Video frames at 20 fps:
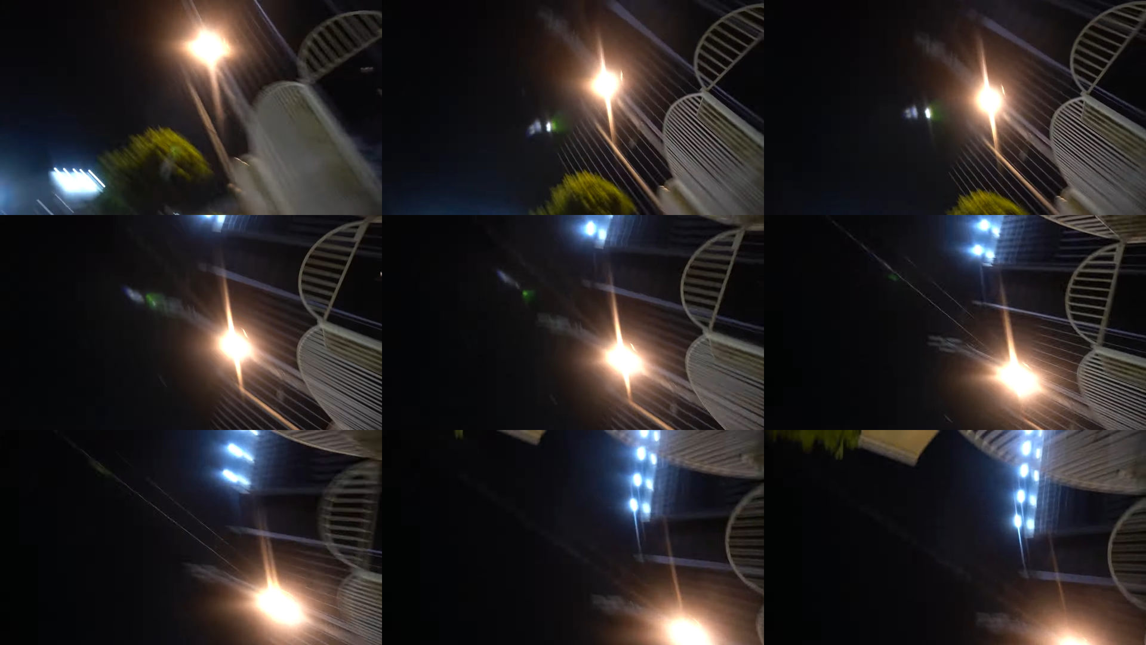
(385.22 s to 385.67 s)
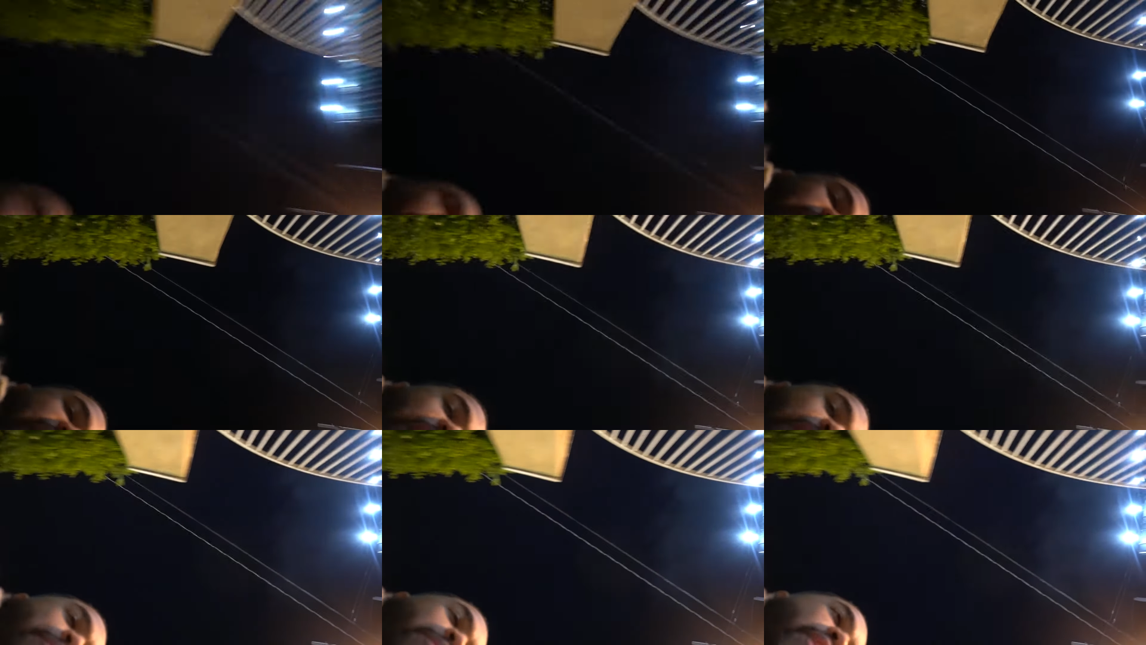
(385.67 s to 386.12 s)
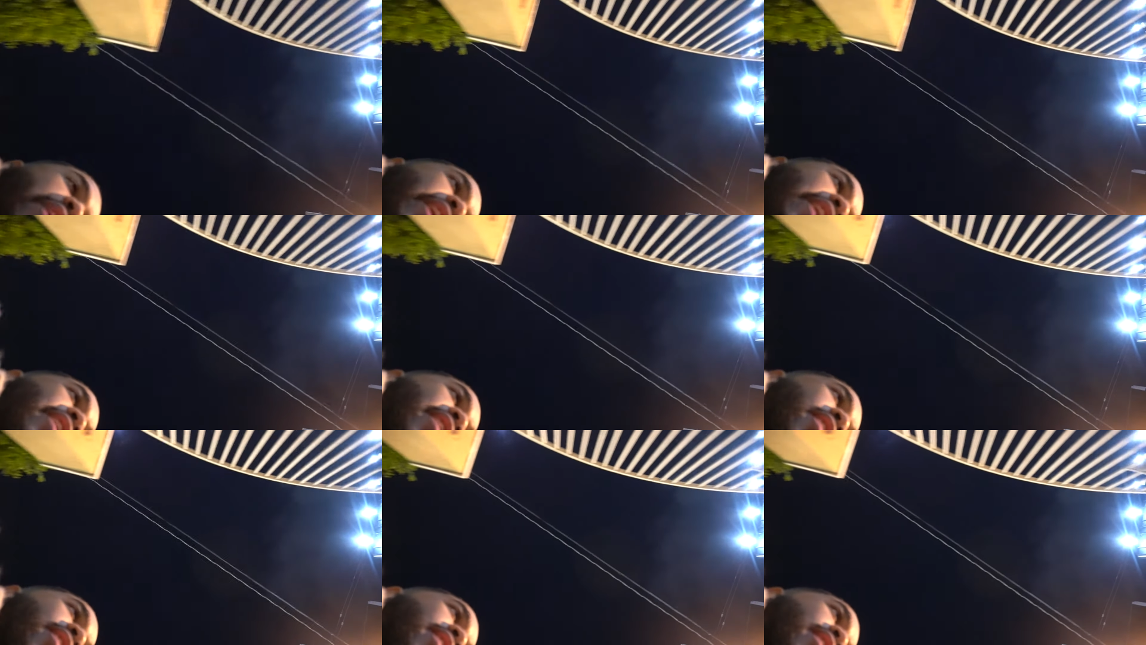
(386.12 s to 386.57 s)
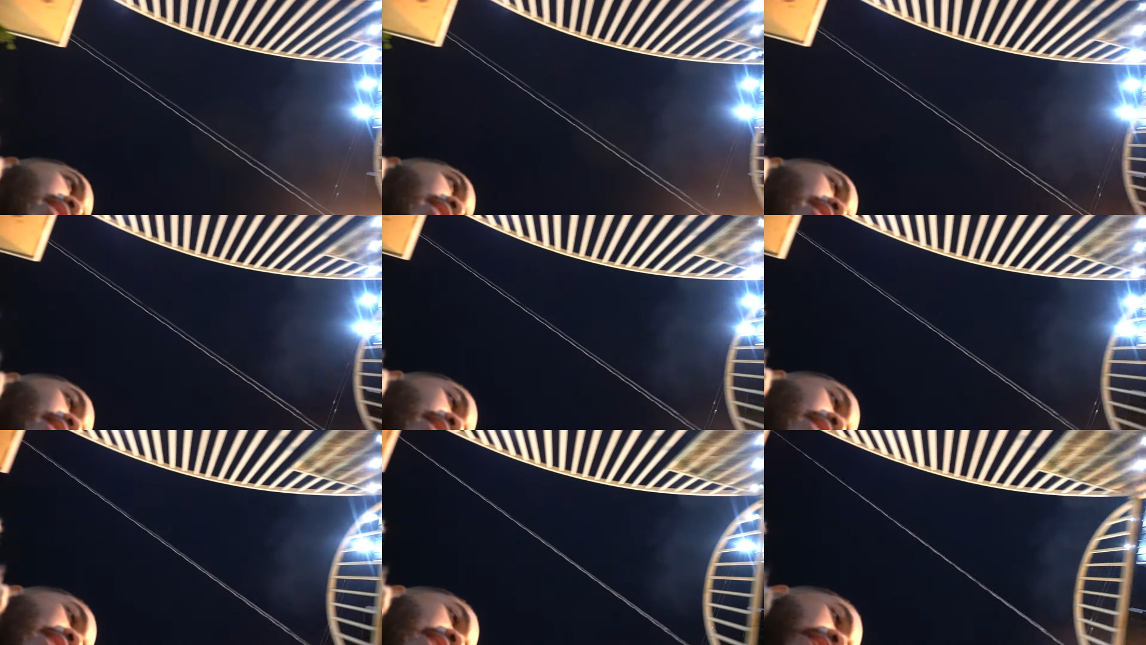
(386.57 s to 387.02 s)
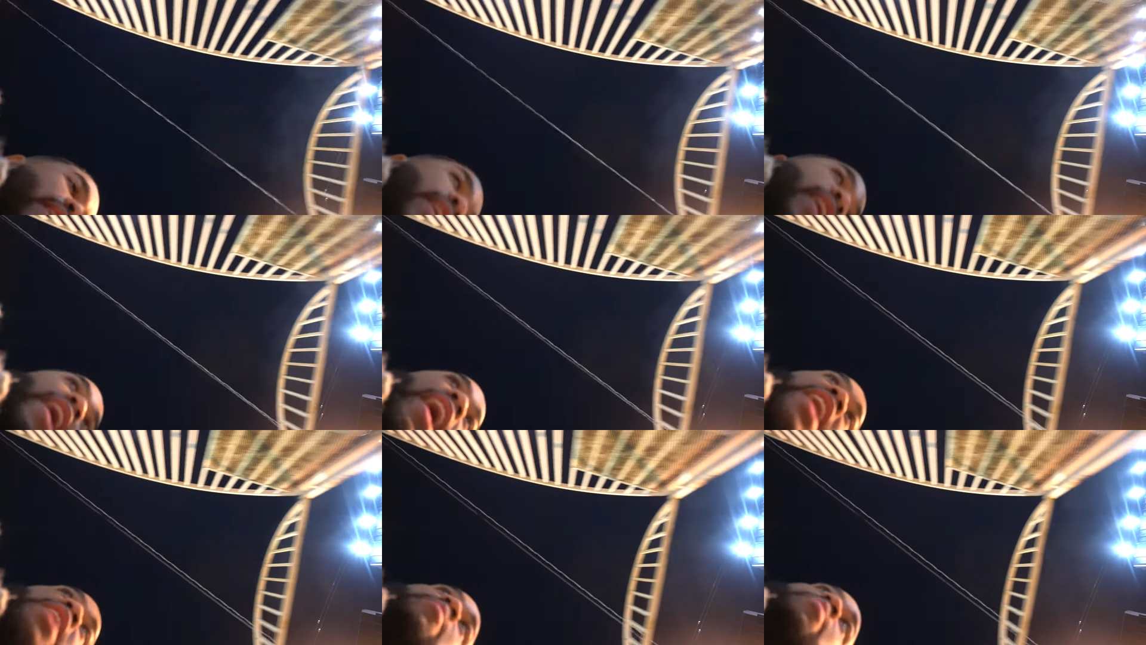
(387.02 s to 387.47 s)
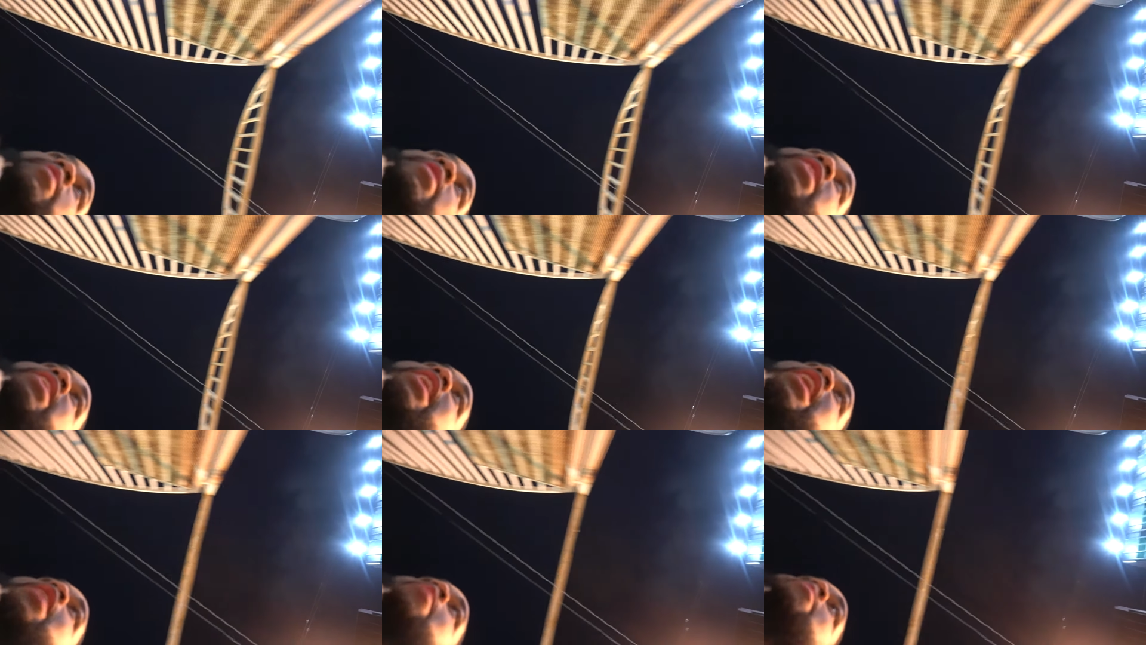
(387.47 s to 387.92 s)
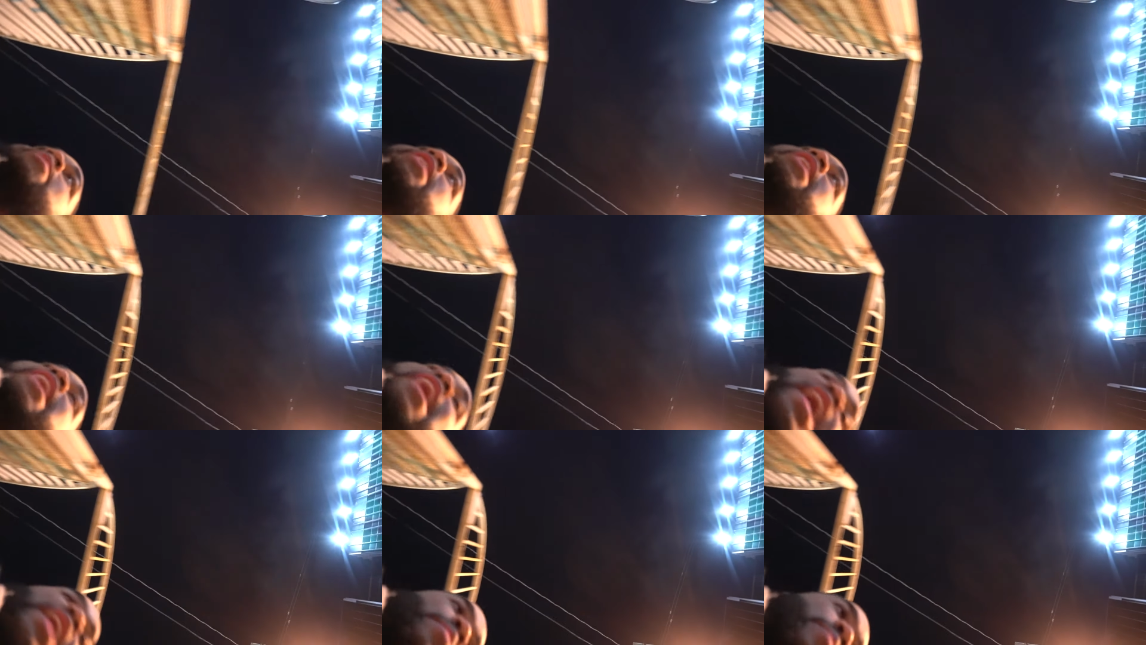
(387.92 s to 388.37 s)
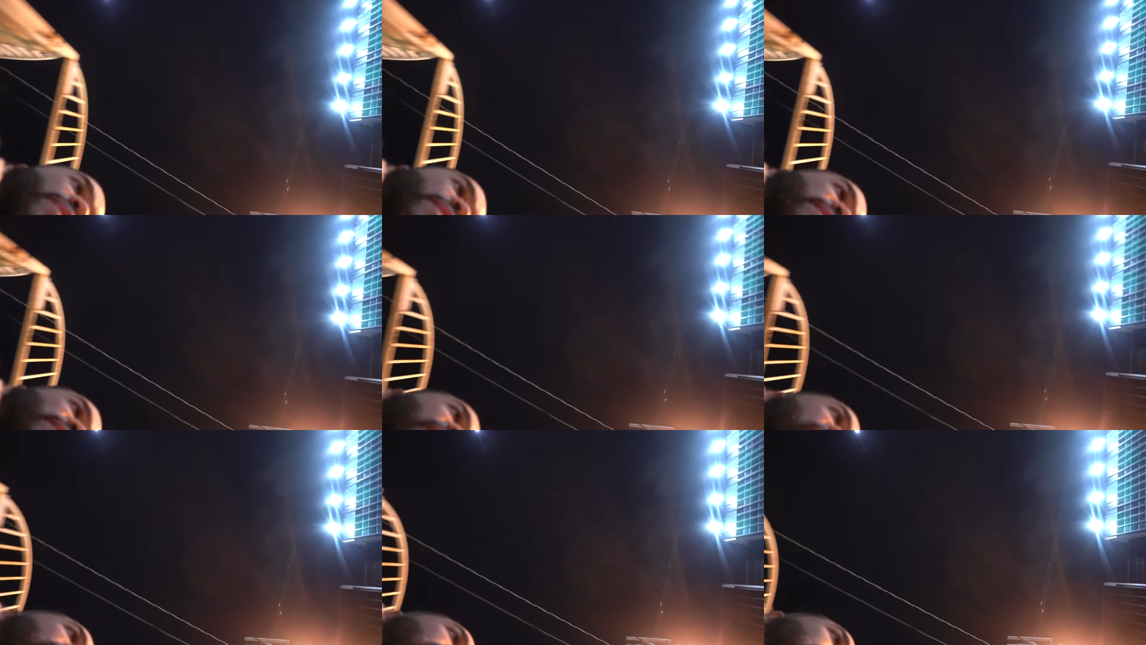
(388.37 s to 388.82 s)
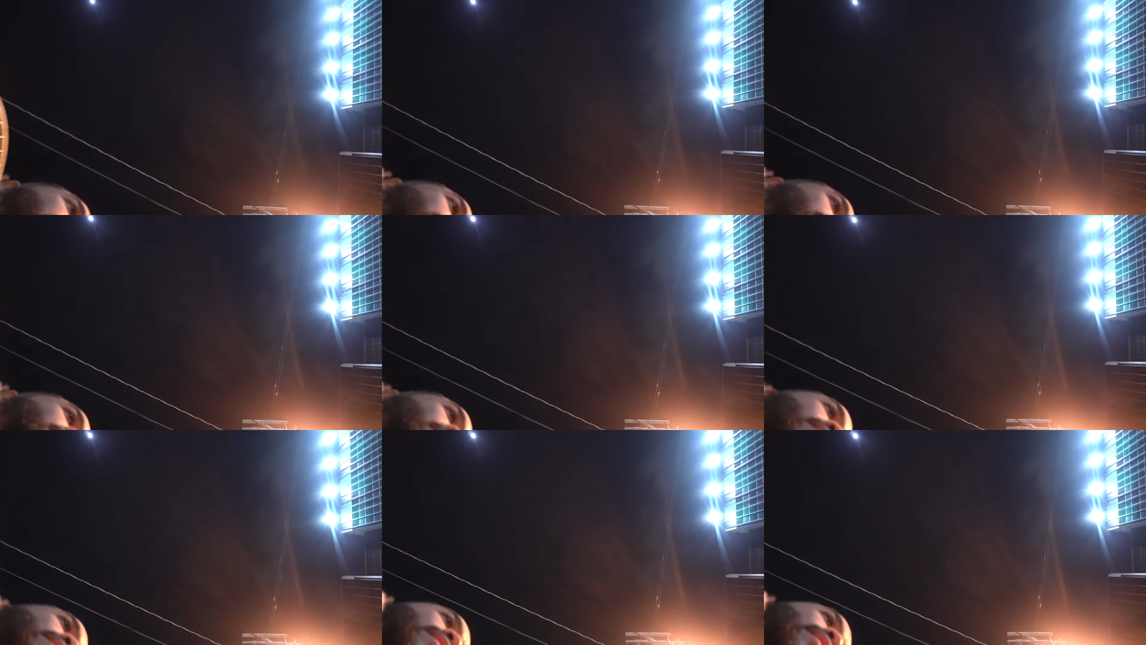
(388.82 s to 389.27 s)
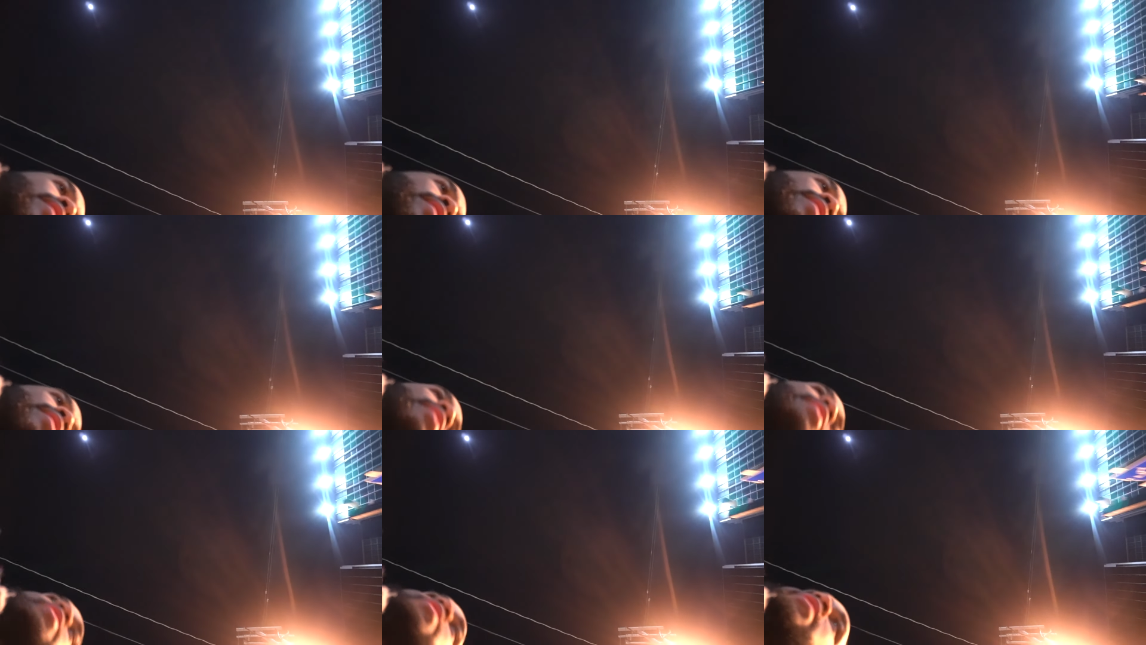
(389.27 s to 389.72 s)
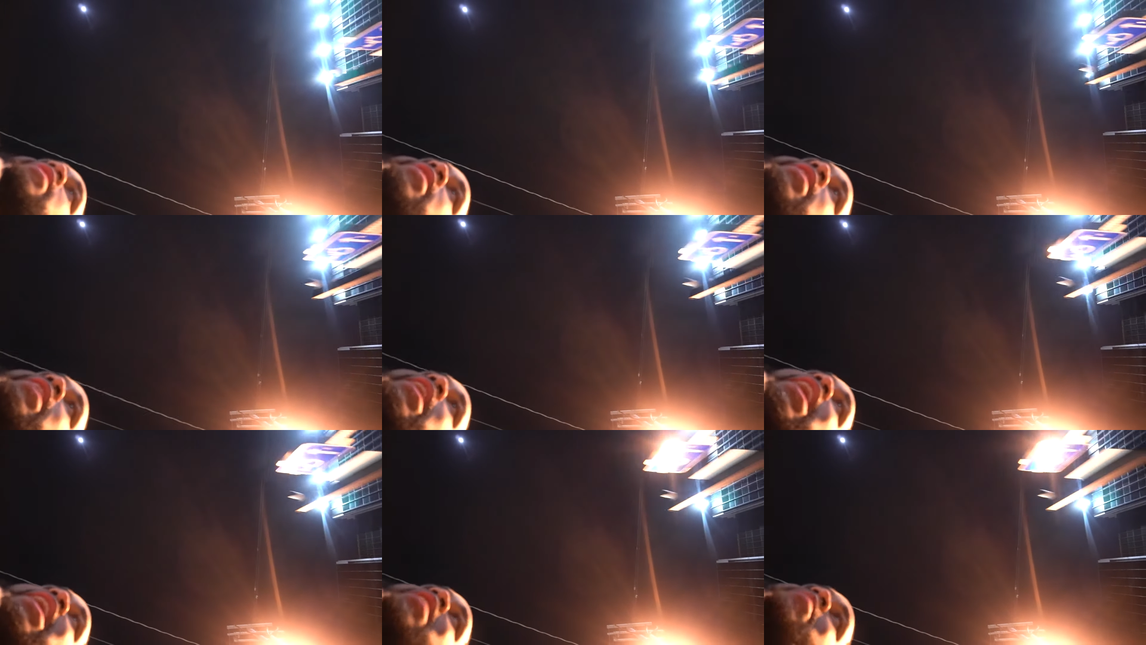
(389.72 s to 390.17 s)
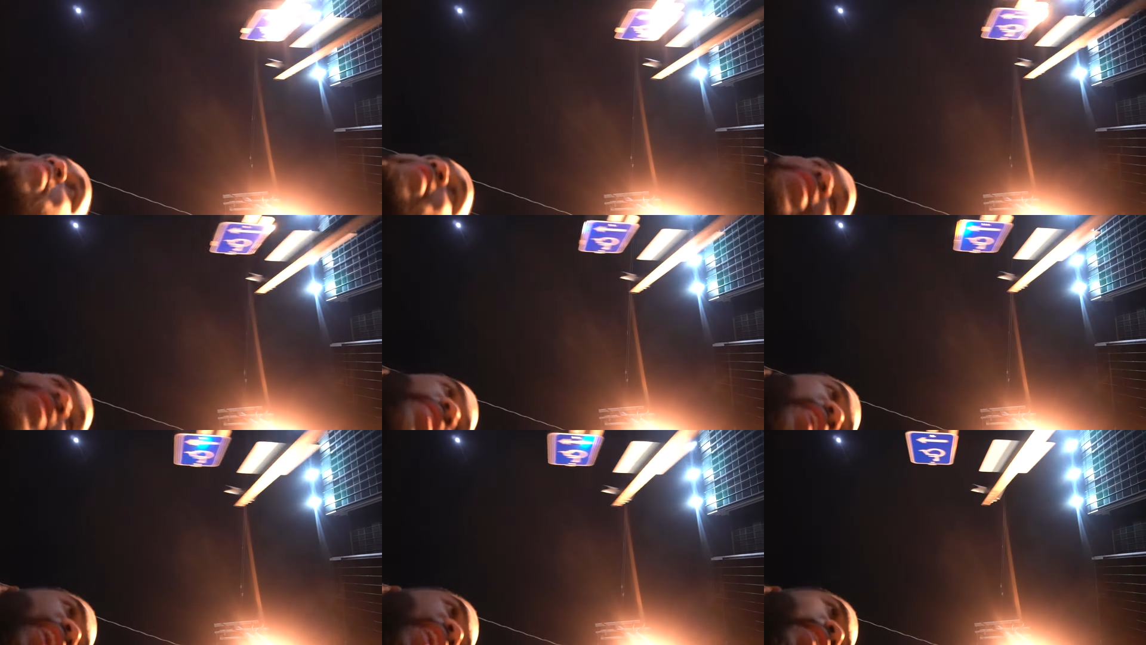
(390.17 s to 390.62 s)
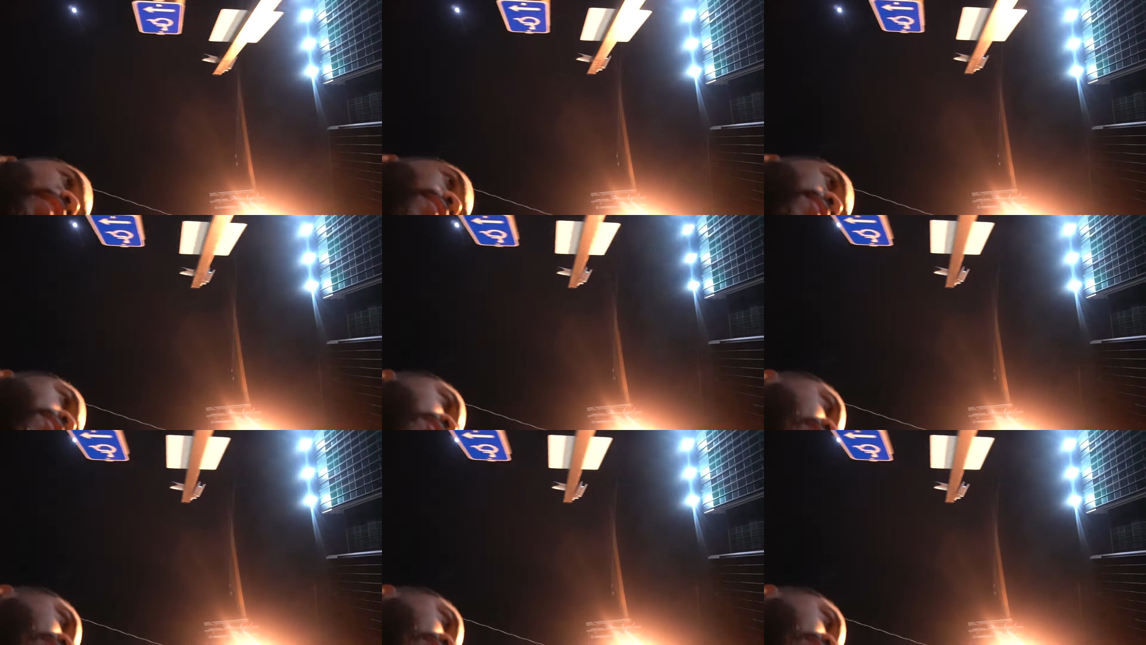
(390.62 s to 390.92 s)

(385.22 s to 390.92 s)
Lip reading: Nobody's mouth can be seen.